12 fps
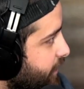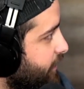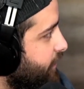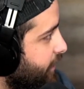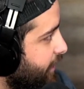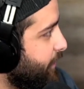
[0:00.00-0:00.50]

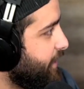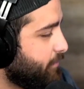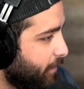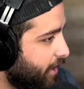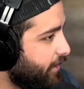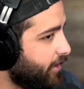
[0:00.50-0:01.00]
You know, in this
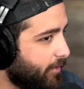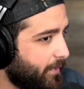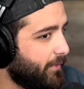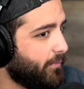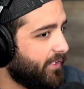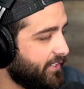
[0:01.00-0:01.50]
market they're gonna be
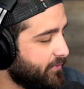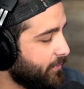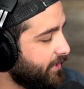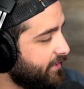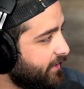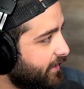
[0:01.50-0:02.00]
like, bring us one.